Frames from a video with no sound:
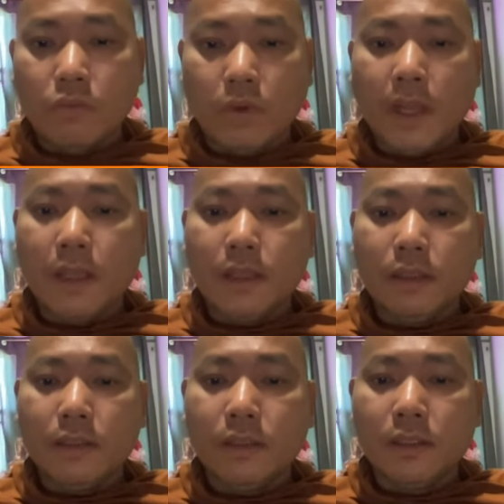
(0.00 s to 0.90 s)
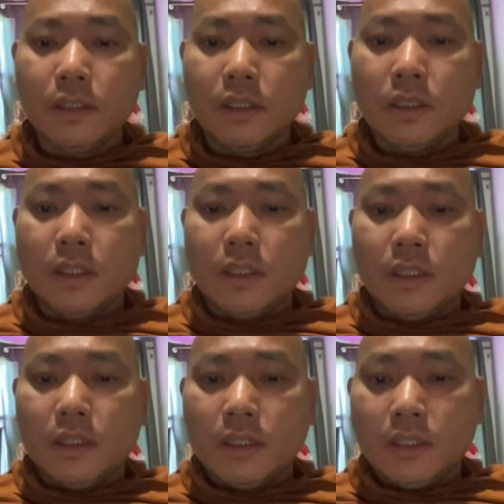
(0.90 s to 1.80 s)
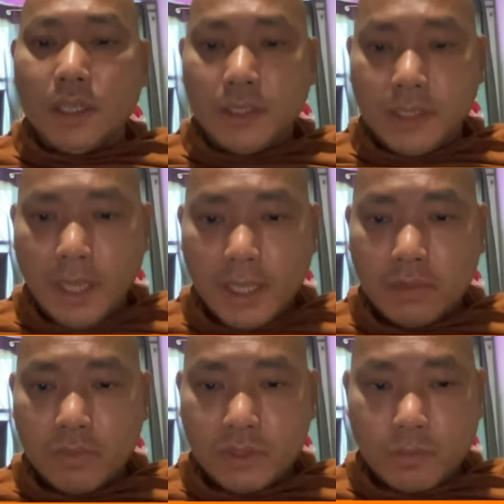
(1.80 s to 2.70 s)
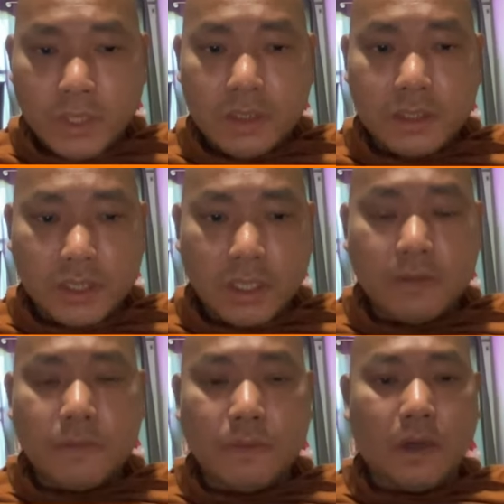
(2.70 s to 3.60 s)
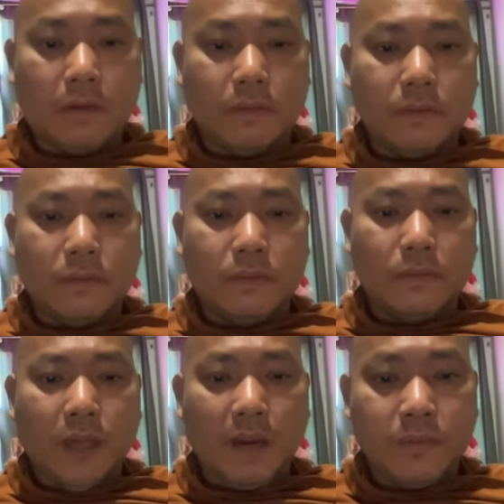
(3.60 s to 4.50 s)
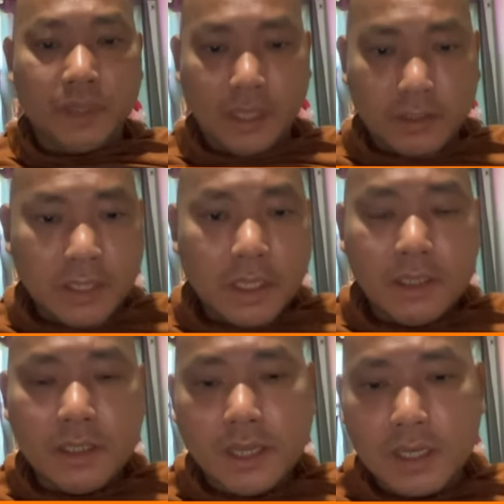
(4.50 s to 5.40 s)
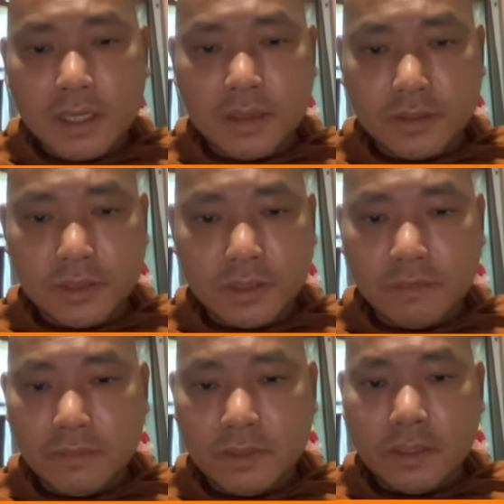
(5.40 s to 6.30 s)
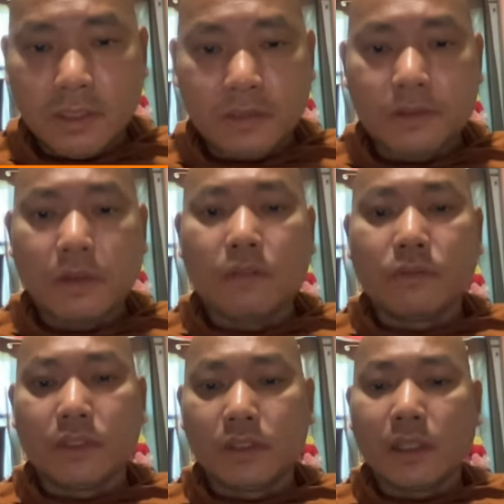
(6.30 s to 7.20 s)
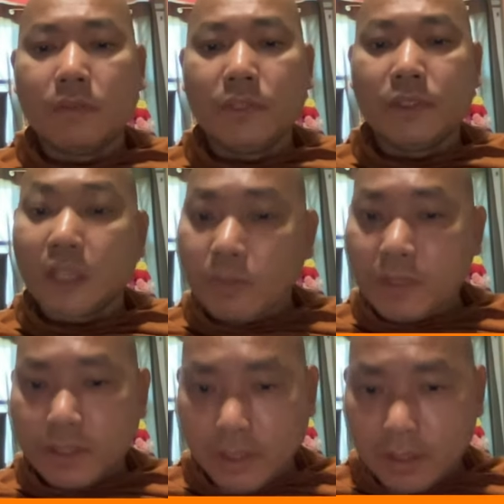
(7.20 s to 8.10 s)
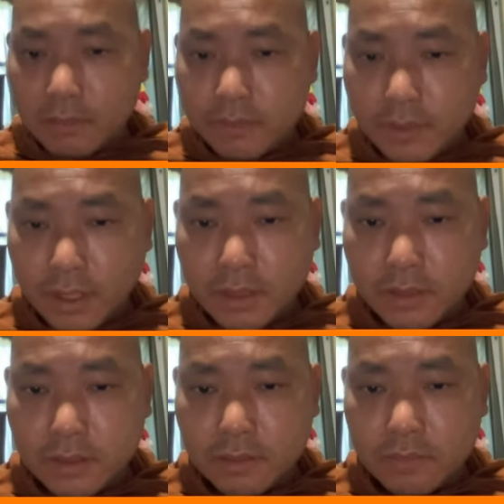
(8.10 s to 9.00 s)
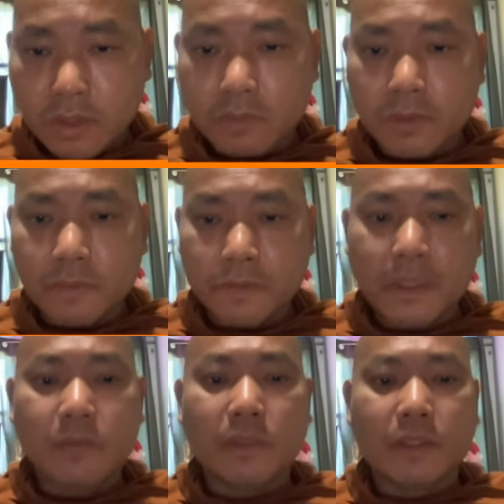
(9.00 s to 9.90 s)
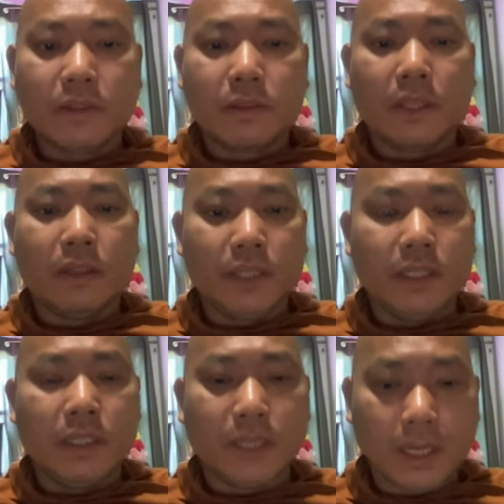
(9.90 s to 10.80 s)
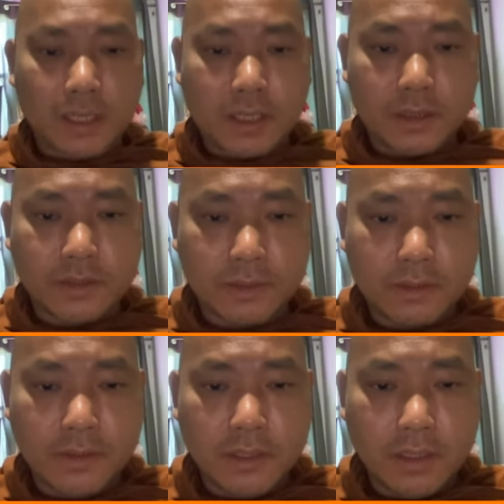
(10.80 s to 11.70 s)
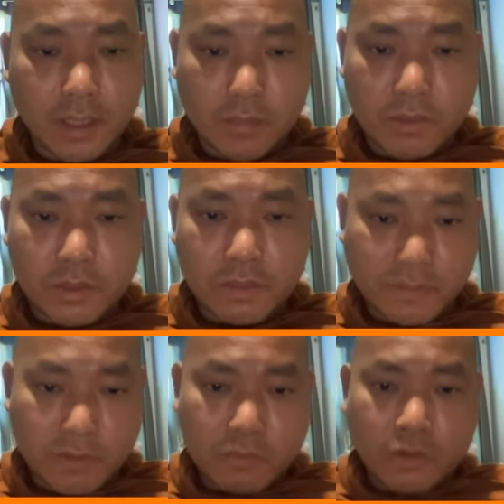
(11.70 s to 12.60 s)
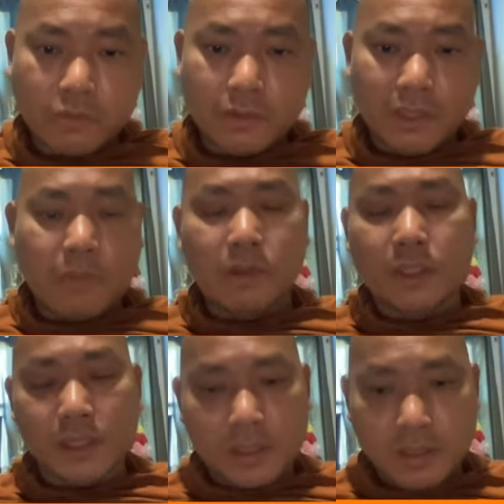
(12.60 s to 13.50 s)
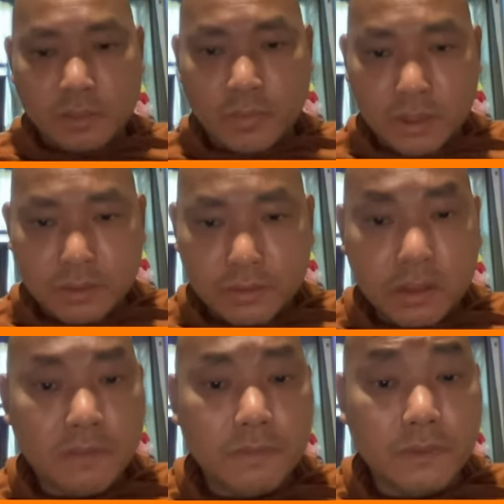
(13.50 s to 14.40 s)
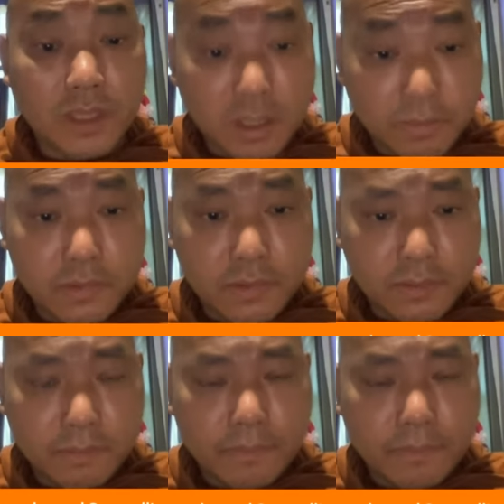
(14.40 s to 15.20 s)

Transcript: While his head was being shaved off, after attaining arahatship, he soon established himself as one of the famous and leading arahants. He was the foremost among the recipients of gifts.